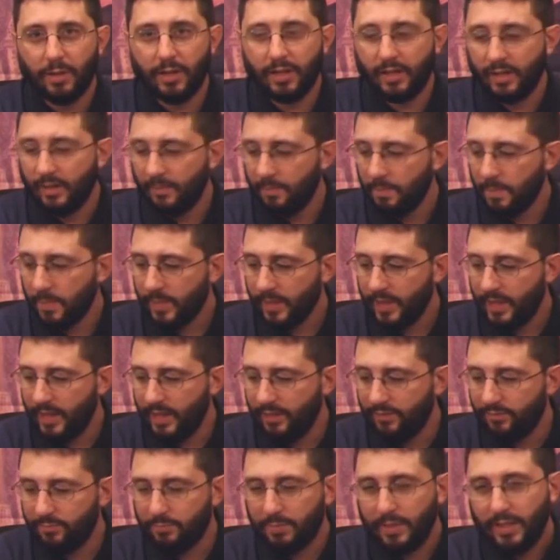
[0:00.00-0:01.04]
But
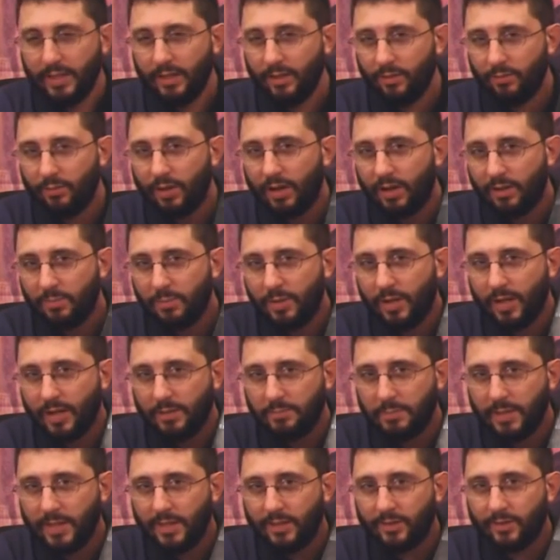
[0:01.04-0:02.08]
if being a
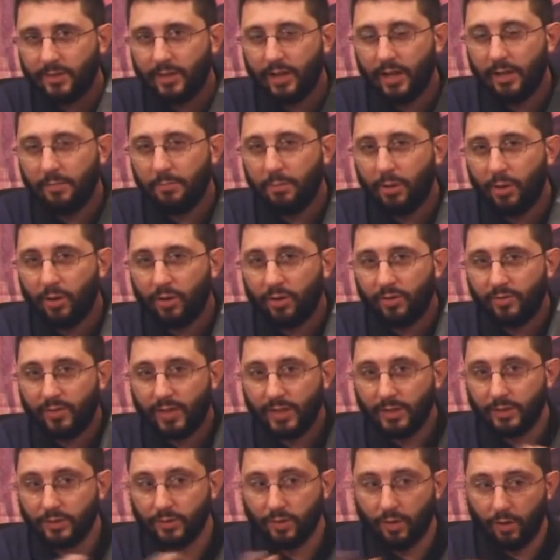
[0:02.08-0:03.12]
Ruckmanite means that I'm part of
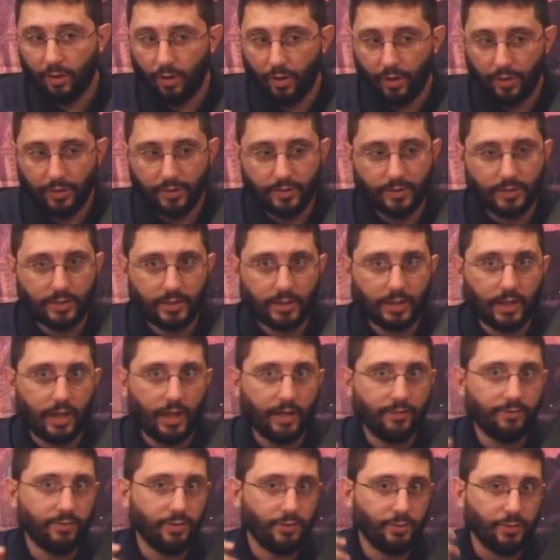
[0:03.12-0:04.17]
his cult and
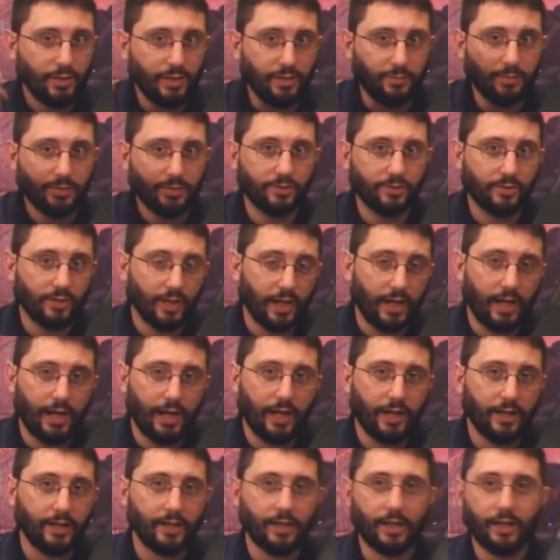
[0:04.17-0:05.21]
I view as
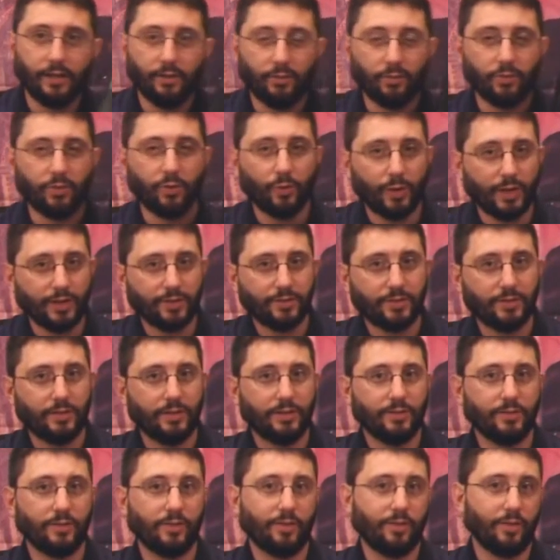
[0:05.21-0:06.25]
God and I don't question
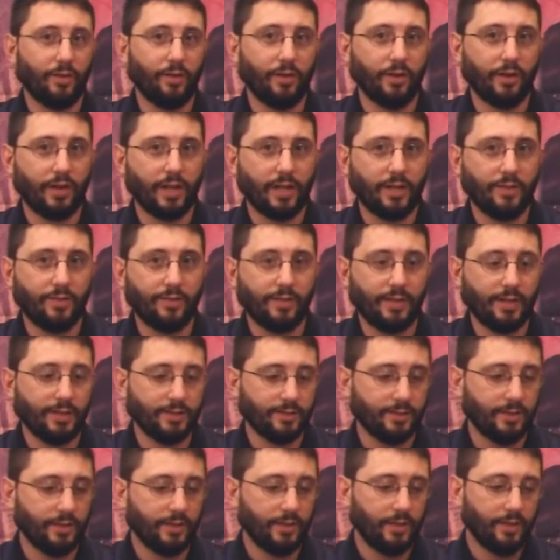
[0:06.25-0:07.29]
his authority and
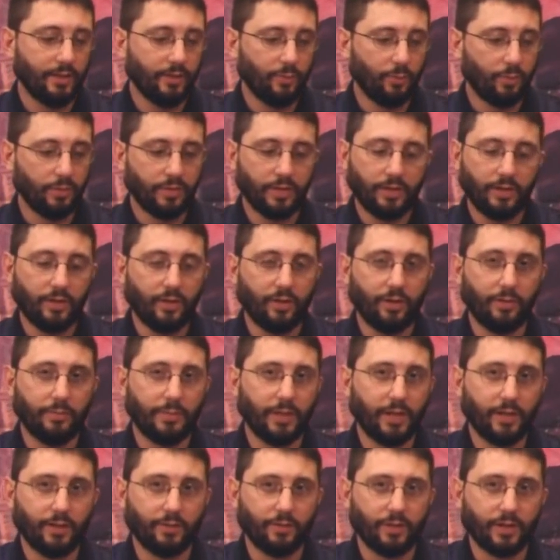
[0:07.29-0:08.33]
things, well then no, I'm
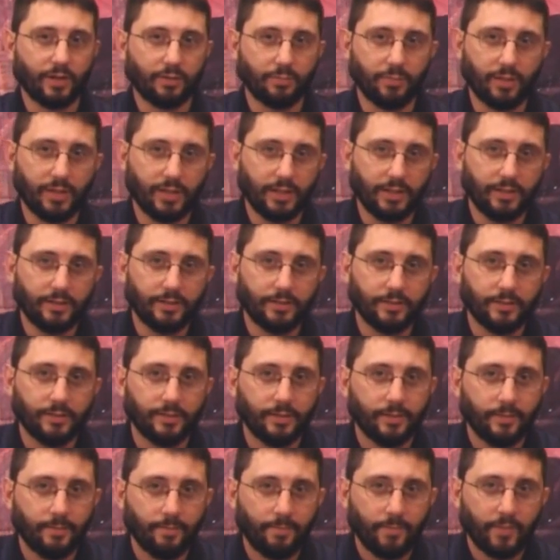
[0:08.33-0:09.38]
not a Ruckmanite.
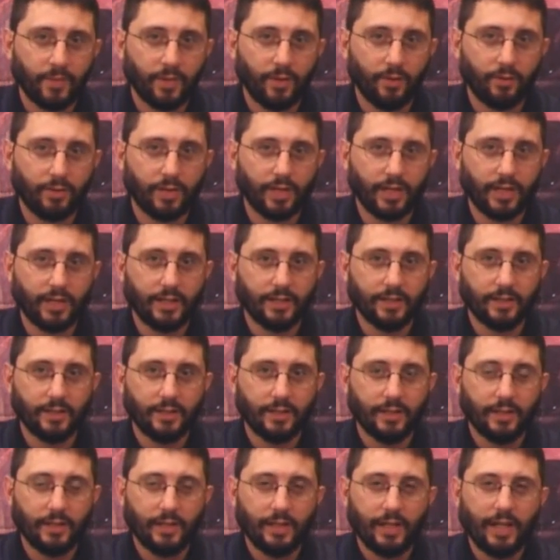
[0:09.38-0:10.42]
Okay?
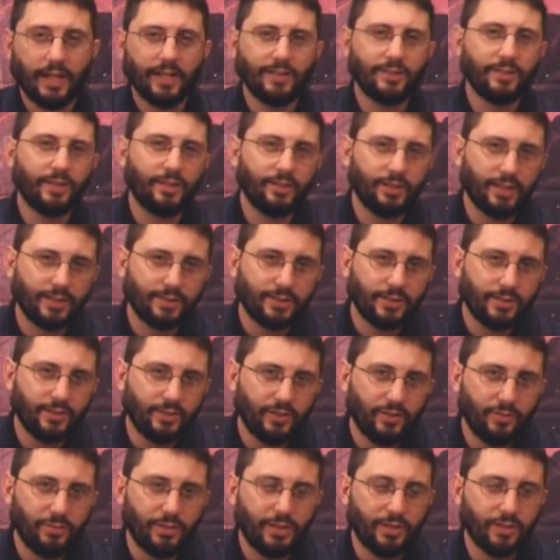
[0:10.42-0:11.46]
And it's interesting
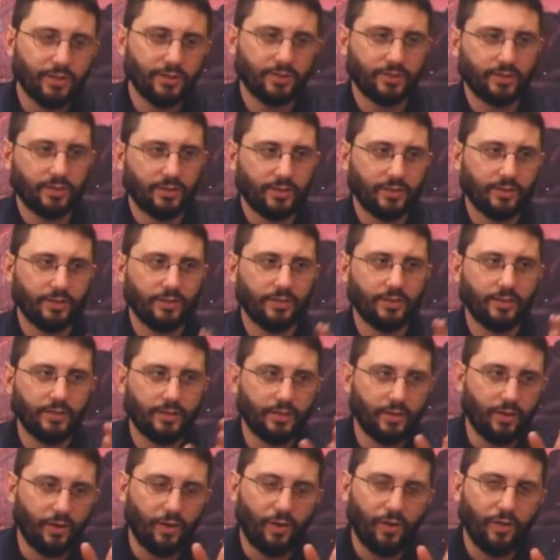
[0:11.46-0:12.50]
too because
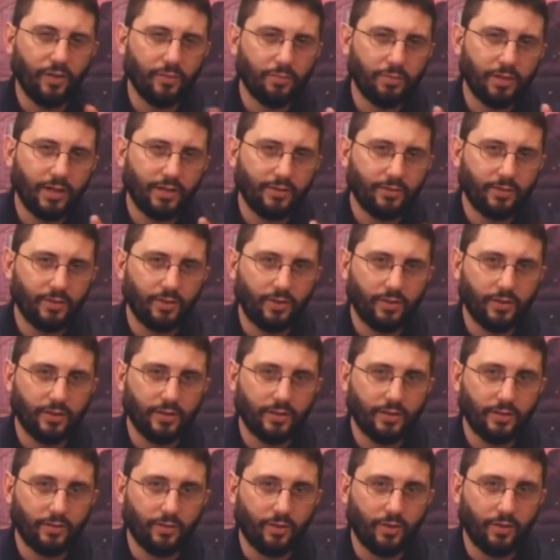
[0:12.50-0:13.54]
all the brethren
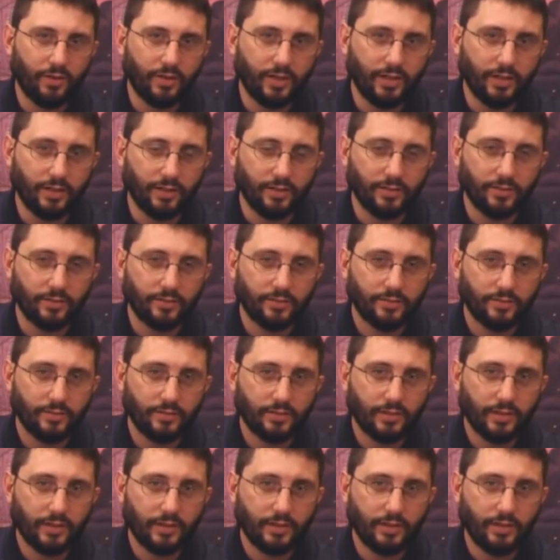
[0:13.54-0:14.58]
that are on here,
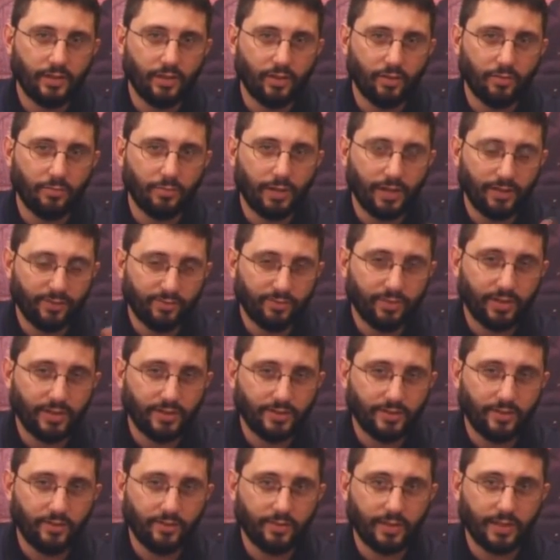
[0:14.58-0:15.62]
you know, my
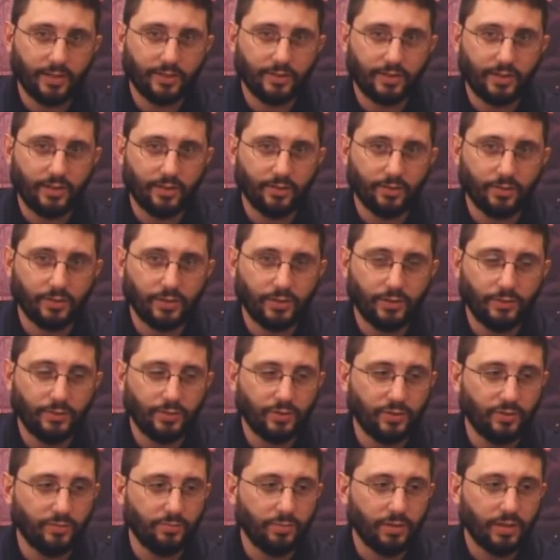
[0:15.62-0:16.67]
friends and things here on
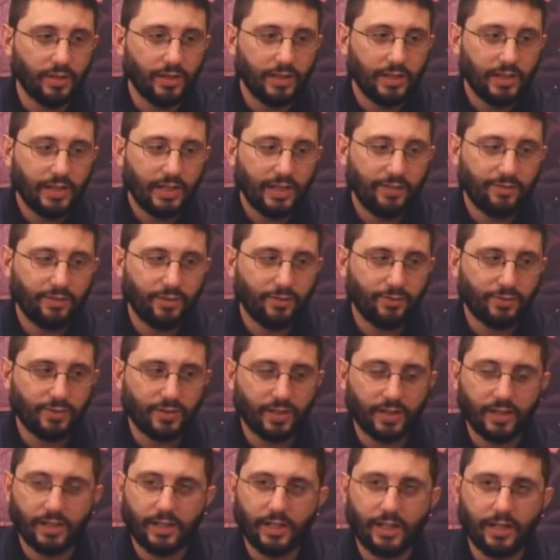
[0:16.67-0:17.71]
YouTube, if you've
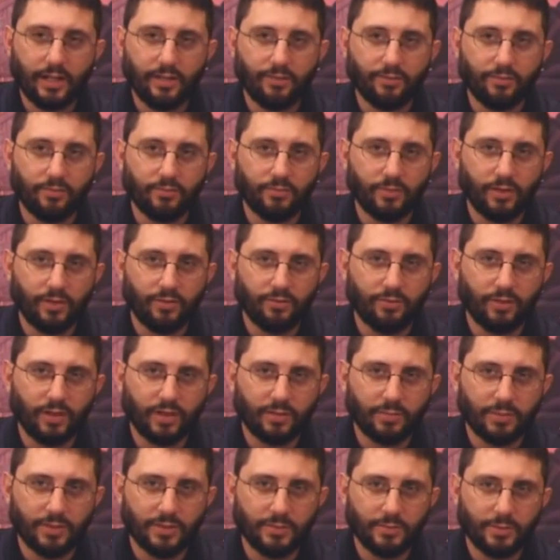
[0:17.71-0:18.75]
studied any of
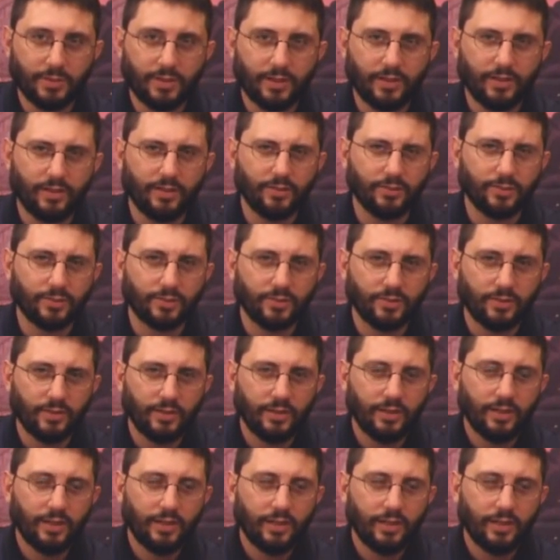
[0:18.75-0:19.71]
Ruckman's materials,